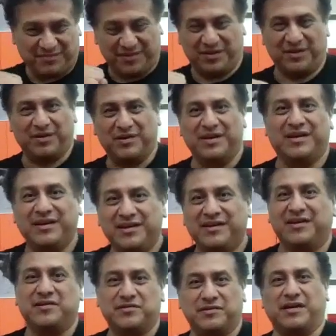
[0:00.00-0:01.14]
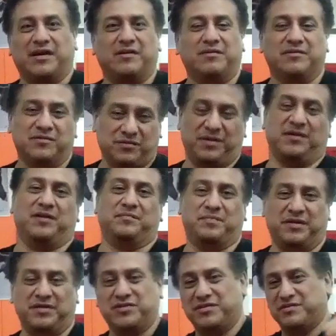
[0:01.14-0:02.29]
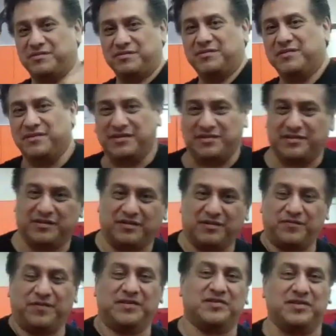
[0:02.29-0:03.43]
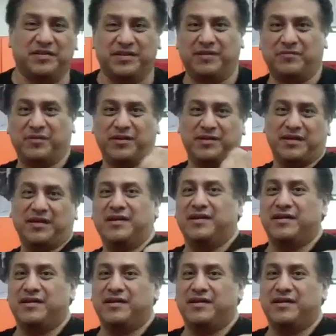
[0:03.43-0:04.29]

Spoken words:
And so now you're ready to punch. This is a good fist to hit with,